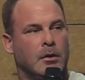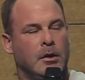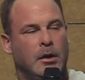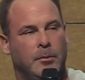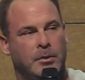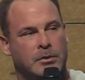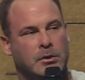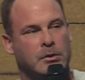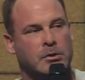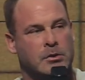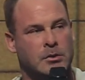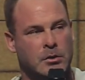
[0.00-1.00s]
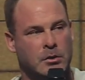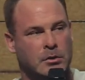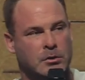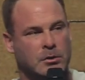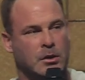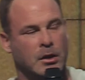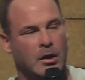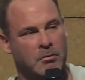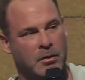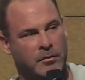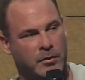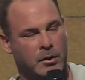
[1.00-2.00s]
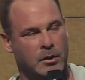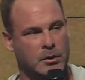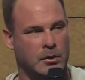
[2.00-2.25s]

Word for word: Yeah, but she's sitting at my feet.